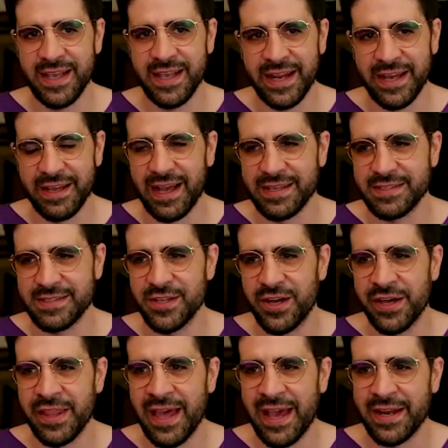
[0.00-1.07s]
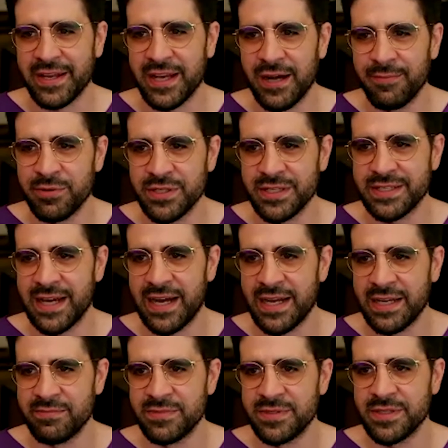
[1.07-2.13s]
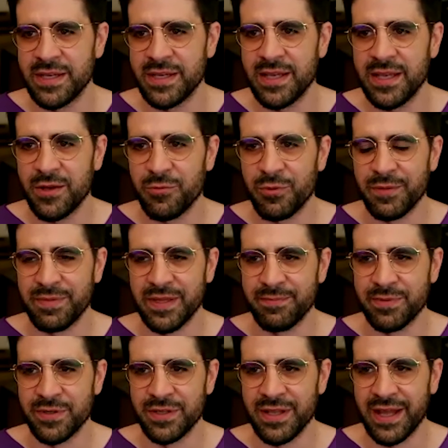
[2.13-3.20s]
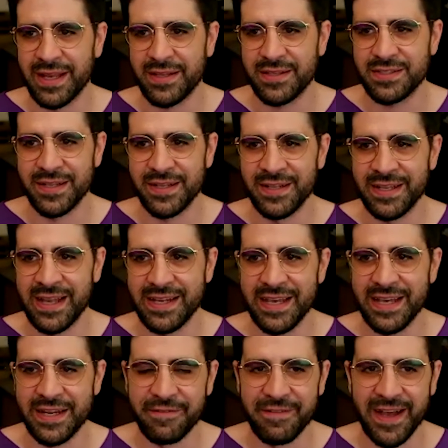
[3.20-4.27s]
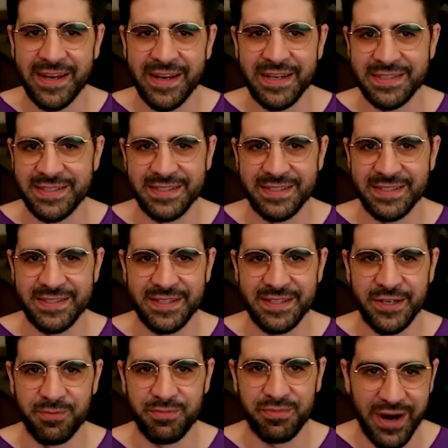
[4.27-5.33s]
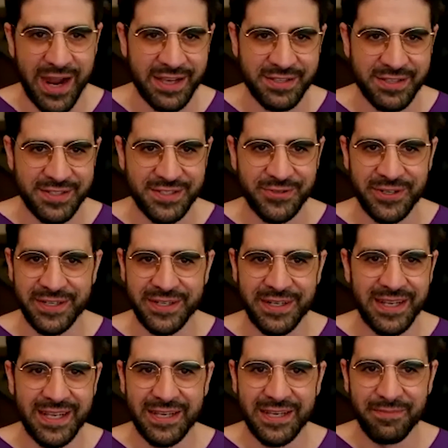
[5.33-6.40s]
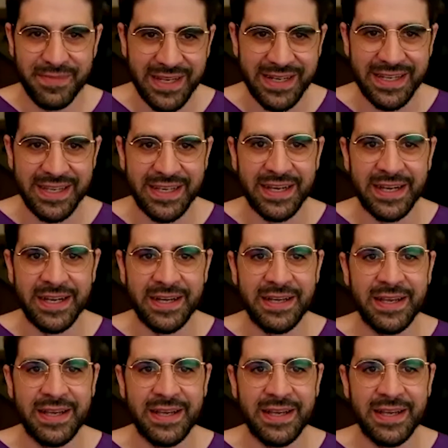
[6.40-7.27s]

And I, I saw that a couple of times when people like suddenly identified us as, you know, press or media.